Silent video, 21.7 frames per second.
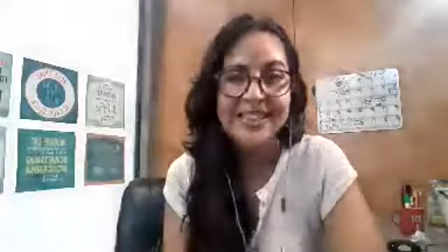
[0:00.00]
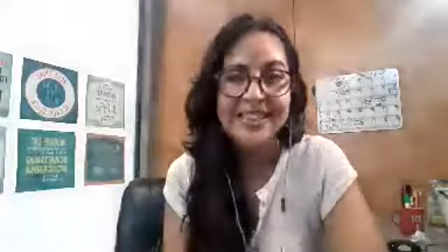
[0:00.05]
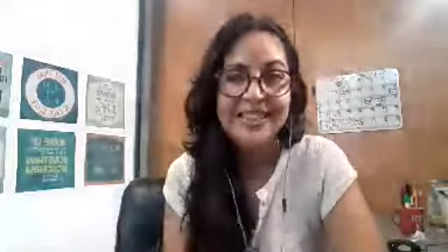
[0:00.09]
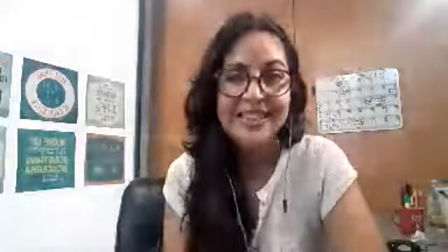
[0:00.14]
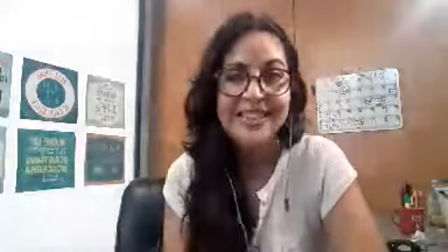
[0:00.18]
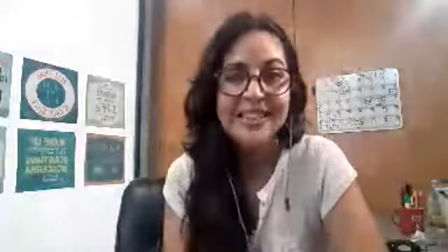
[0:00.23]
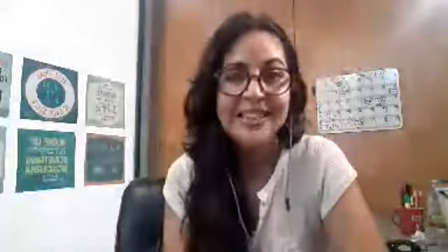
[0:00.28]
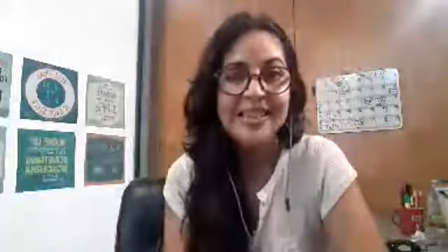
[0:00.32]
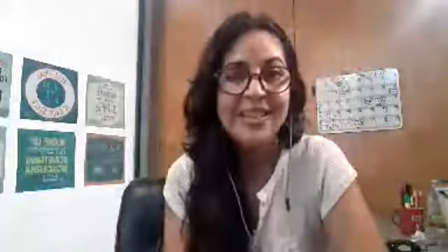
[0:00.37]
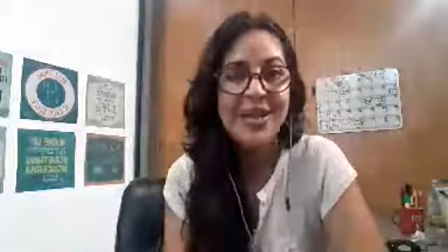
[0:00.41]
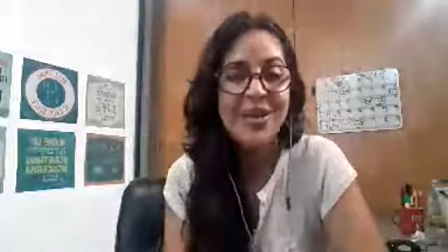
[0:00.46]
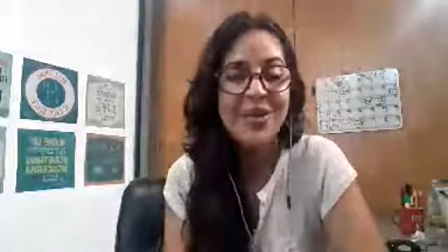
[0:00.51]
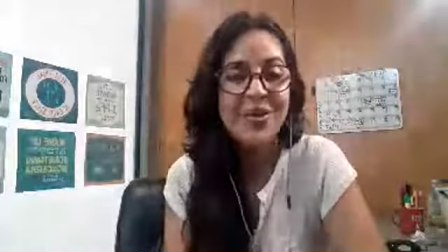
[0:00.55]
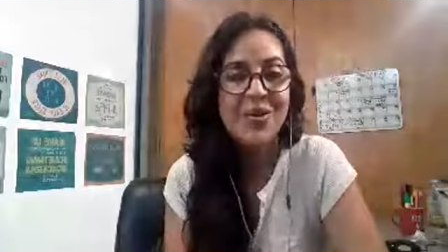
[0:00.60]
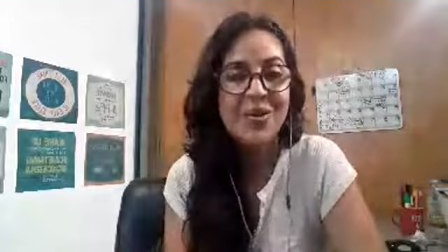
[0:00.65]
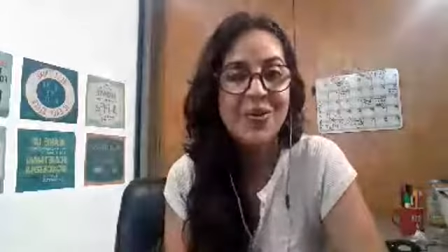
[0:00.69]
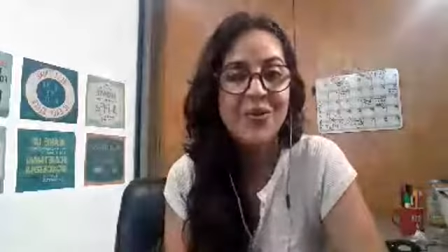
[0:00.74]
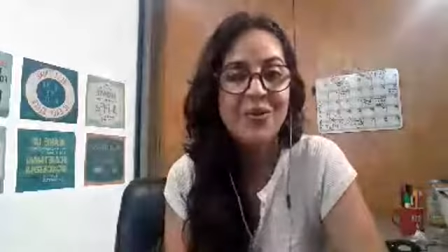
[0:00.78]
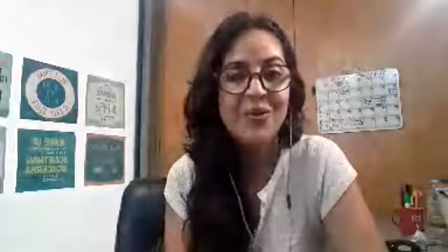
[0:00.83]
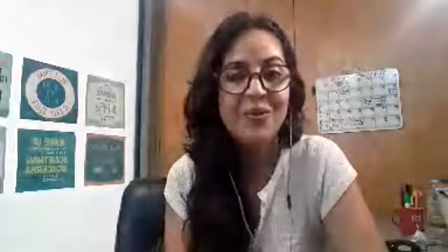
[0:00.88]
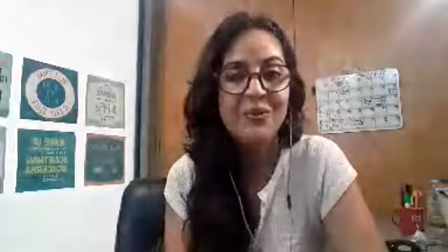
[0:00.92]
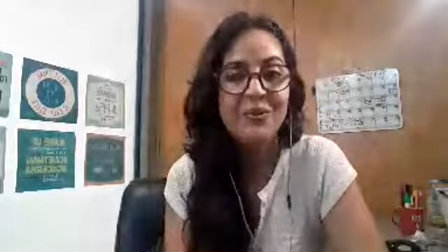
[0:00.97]

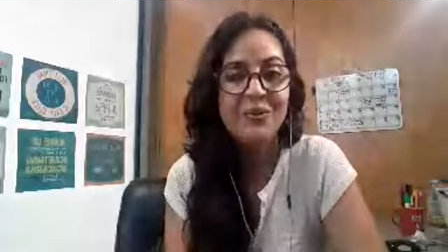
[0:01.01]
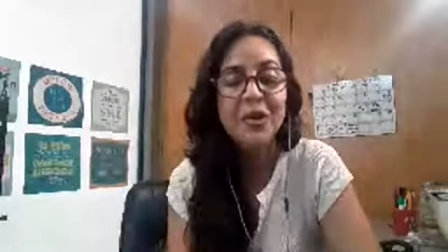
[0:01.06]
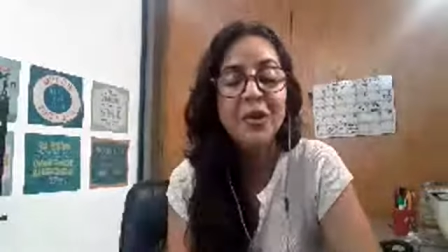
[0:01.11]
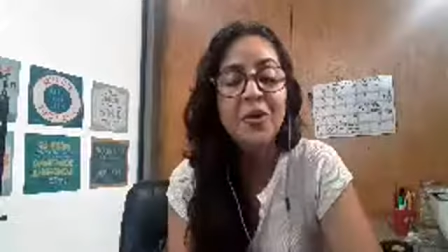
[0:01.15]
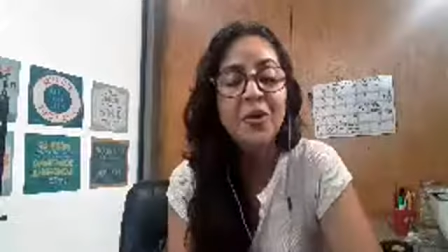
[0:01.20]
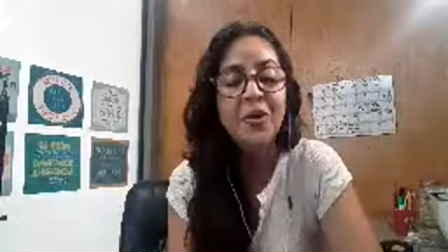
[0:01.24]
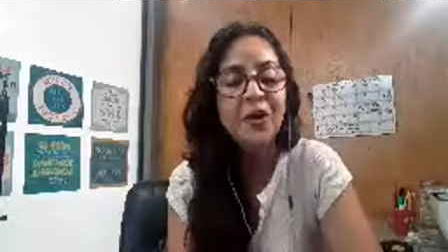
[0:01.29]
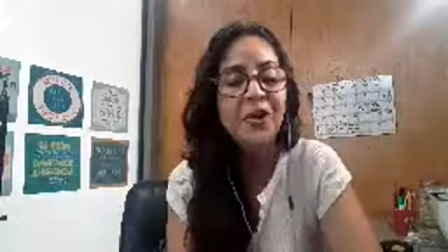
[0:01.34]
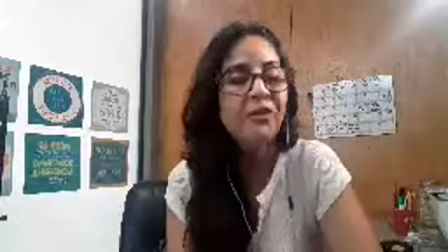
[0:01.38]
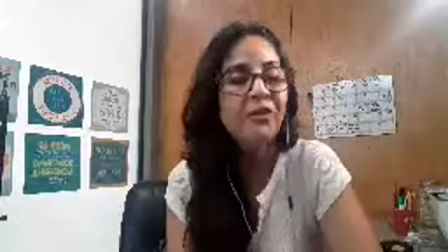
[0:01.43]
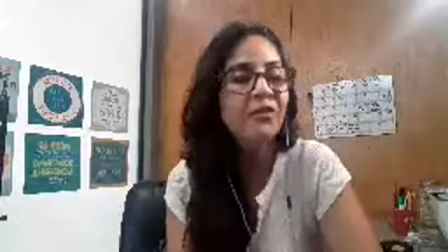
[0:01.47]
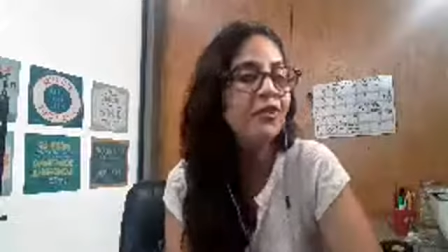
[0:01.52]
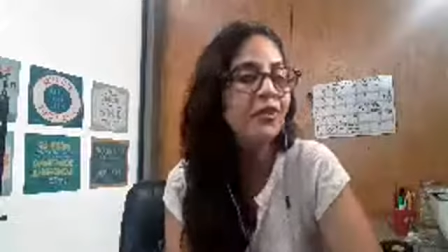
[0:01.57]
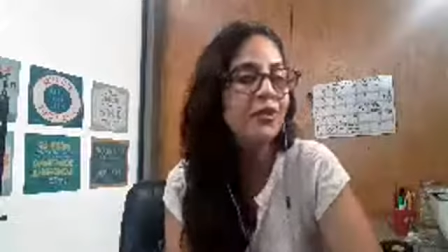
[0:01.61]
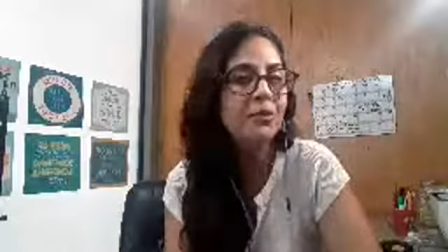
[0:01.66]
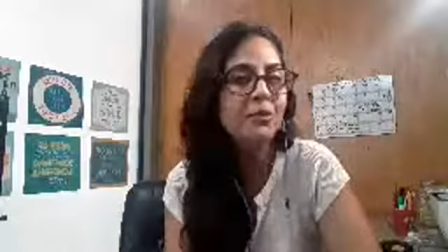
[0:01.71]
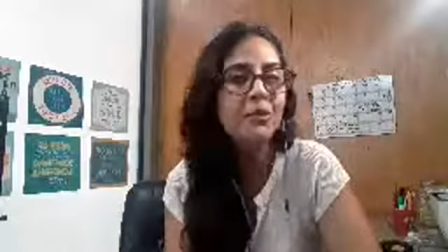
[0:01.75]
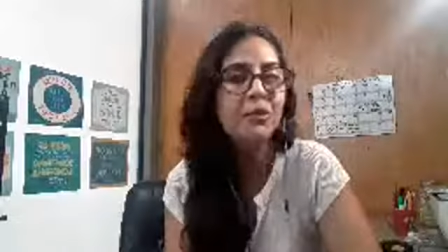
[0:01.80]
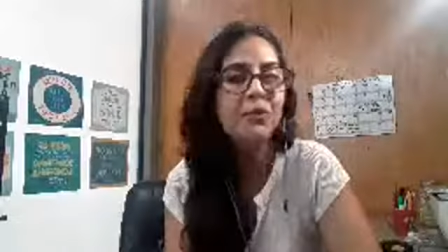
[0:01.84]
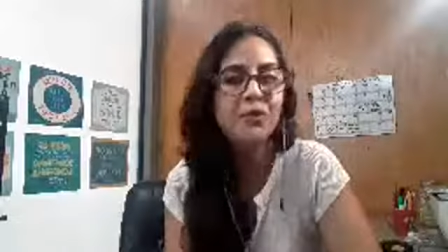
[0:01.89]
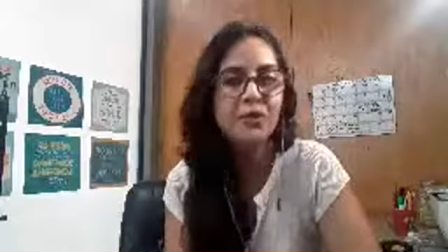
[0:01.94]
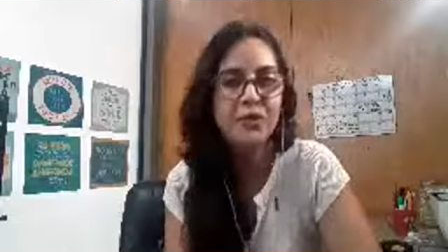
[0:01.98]
So be aware of your
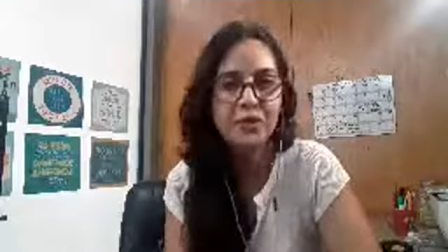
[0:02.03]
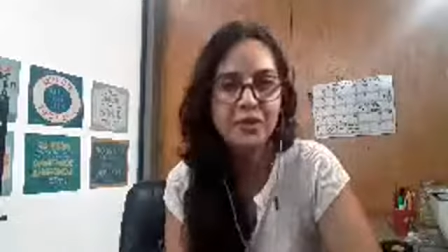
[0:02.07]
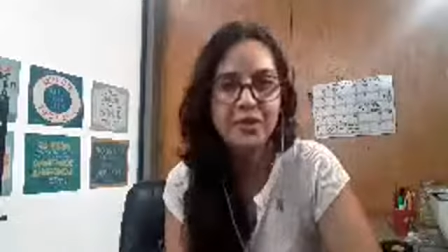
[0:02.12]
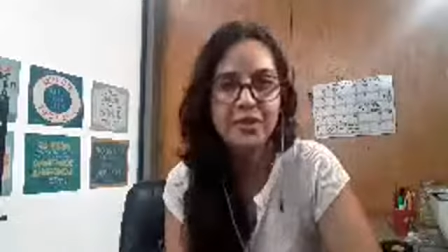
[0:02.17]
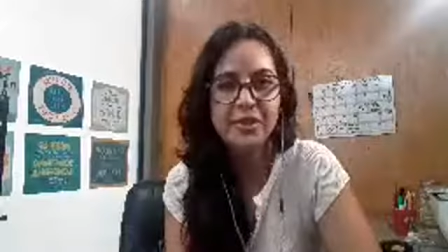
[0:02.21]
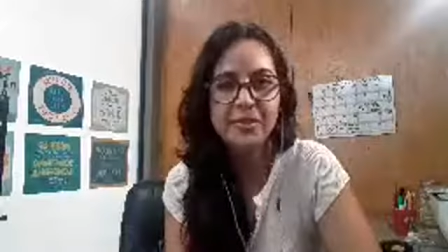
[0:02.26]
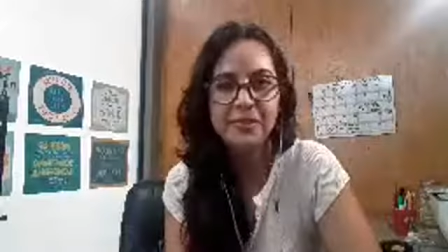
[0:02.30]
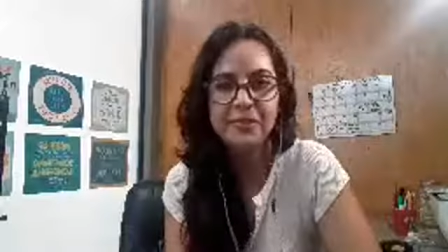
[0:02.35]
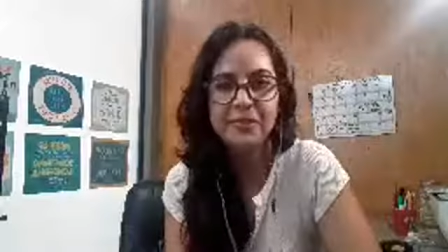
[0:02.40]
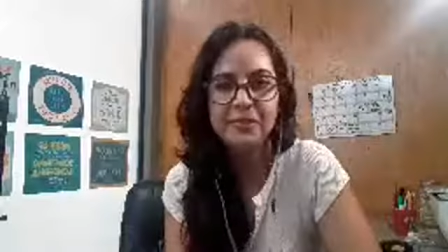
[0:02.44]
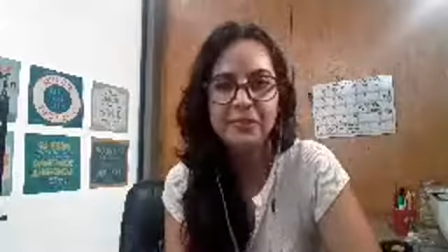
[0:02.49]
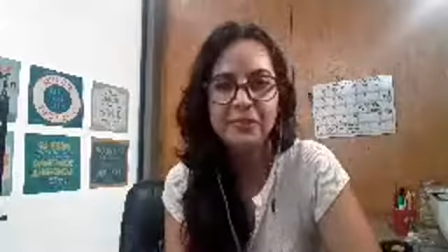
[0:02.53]
emotions.